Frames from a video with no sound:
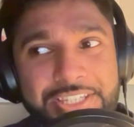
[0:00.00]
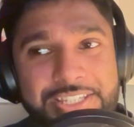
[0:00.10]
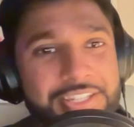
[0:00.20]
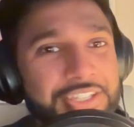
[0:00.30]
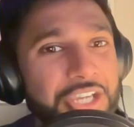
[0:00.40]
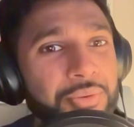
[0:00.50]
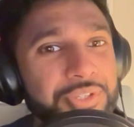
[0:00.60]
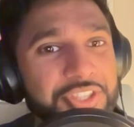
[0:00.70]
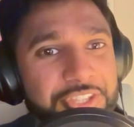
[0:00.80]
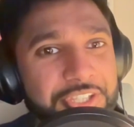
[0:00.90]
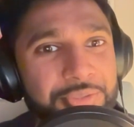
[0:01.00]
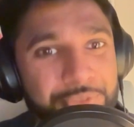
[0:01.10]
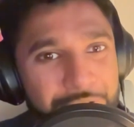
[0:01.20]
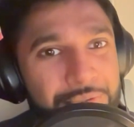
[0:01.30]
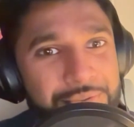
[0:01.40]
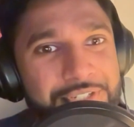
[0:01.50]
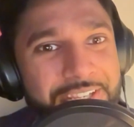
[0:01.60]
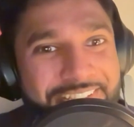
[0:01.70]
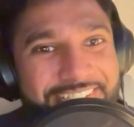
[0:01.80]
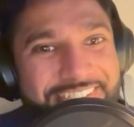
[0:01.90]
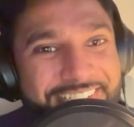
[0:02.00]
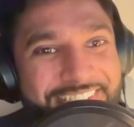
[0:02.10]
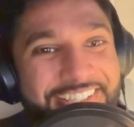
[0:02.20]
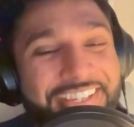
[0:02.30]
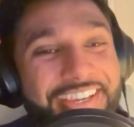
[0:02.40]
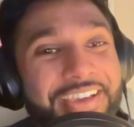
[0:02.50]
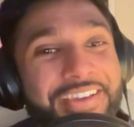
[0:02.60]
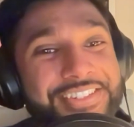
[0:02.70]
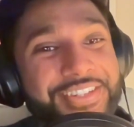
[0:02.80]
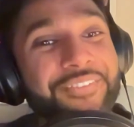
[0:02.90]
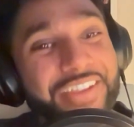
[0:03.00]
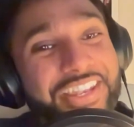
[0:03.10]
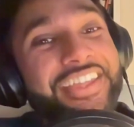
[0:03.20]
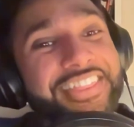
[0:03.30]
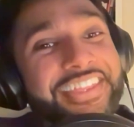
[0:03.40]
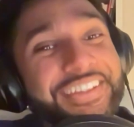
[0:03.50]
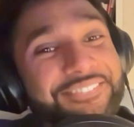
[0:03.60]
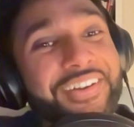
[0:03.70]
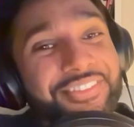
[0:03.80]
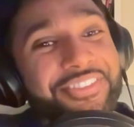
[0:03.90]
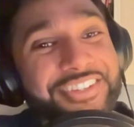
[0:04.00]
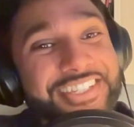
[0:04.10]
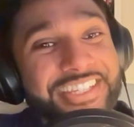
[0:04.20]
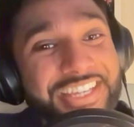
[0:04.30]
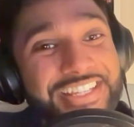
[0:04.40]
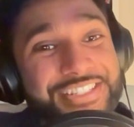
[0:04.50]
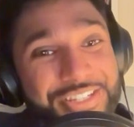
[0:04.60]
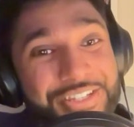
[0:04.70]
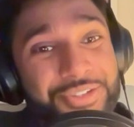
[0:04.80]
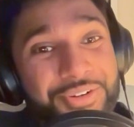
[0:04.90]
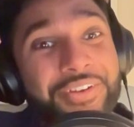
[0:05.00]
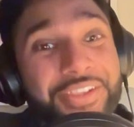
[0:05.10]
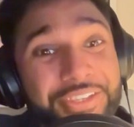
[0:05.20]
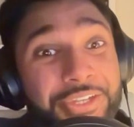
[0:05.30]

isn't the only thing you'll use. So when I think about 3D, it's you